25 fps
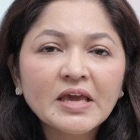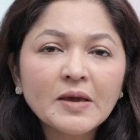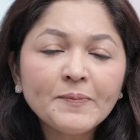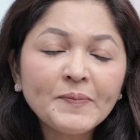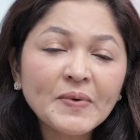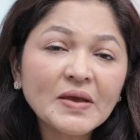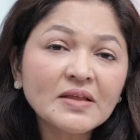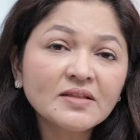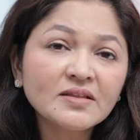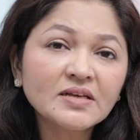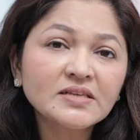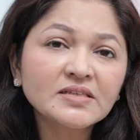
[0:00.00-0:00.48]

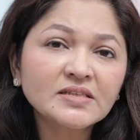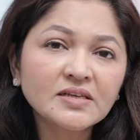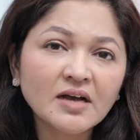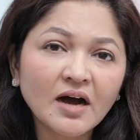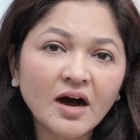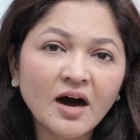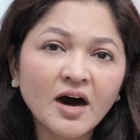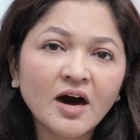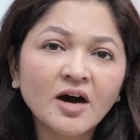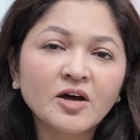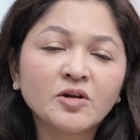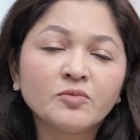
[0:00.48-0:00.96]
Keeping the
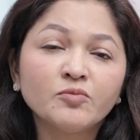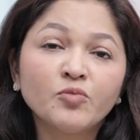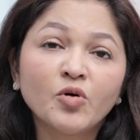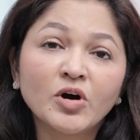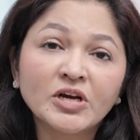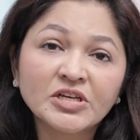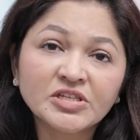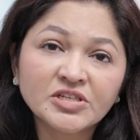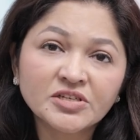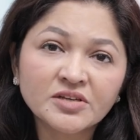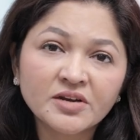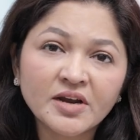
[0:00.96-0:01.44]
scar
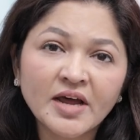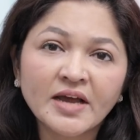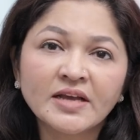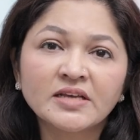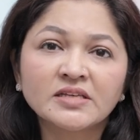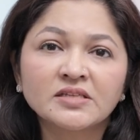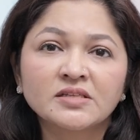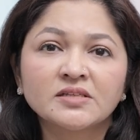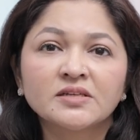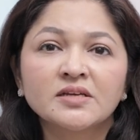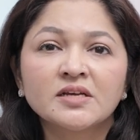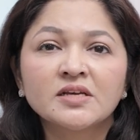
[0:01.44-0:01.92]

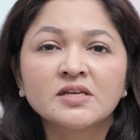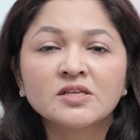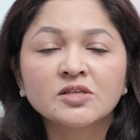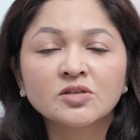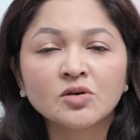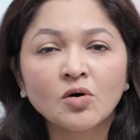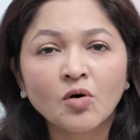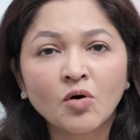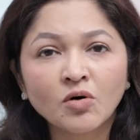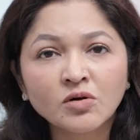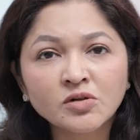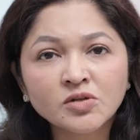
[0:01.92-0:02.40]
moisturized
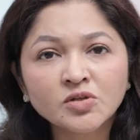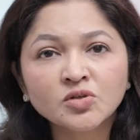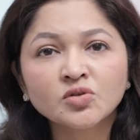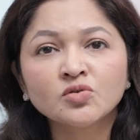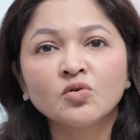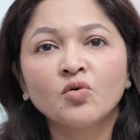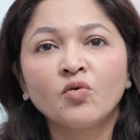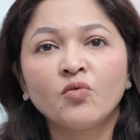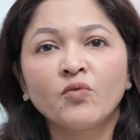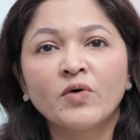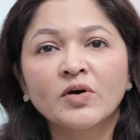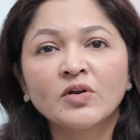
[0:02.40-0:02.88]
is
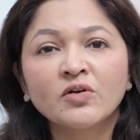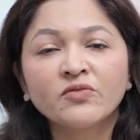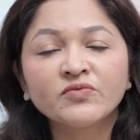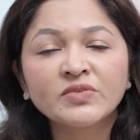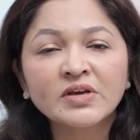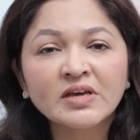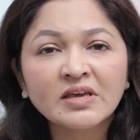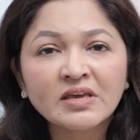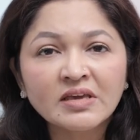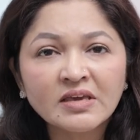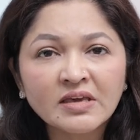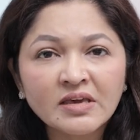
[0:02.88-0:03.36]
also one
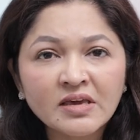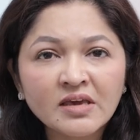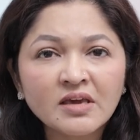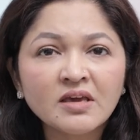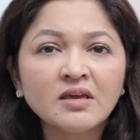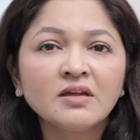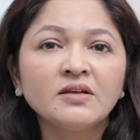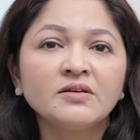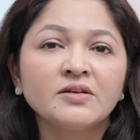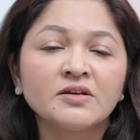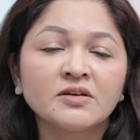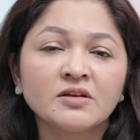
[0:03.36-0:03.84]
of the
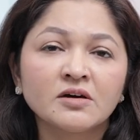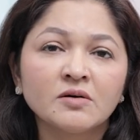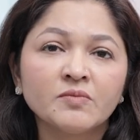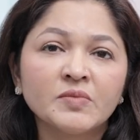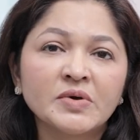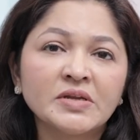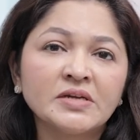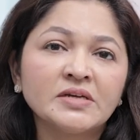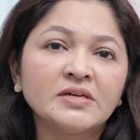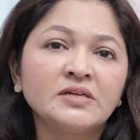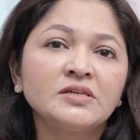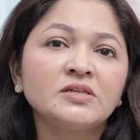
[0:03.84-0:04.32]
key
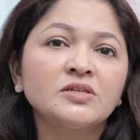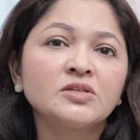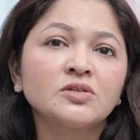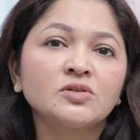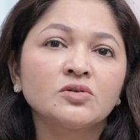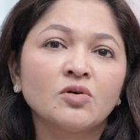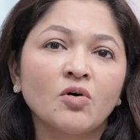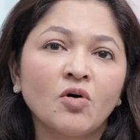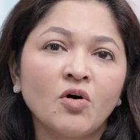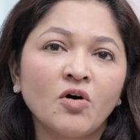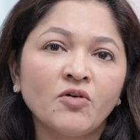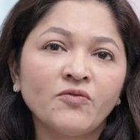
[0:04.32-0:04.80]

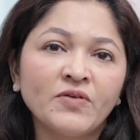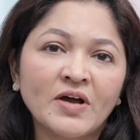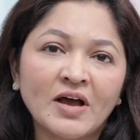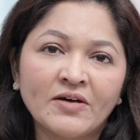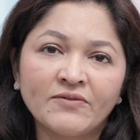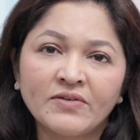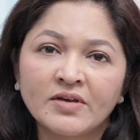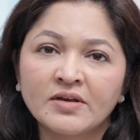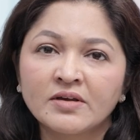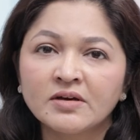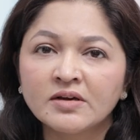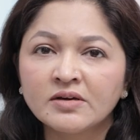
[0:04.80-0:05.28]
determinants of
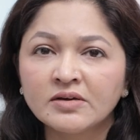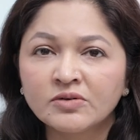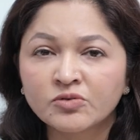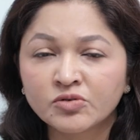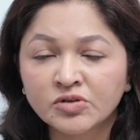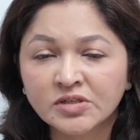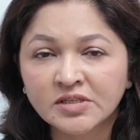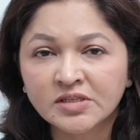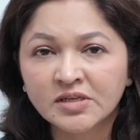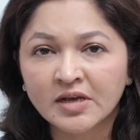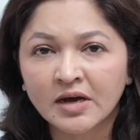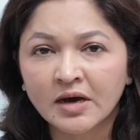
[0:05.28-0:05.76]
having a
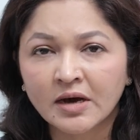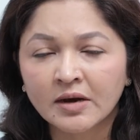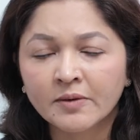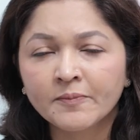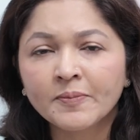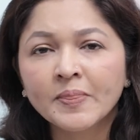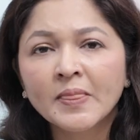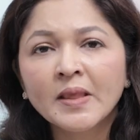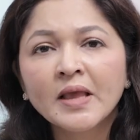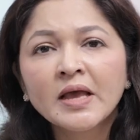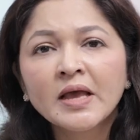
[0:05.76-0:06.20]
good scar.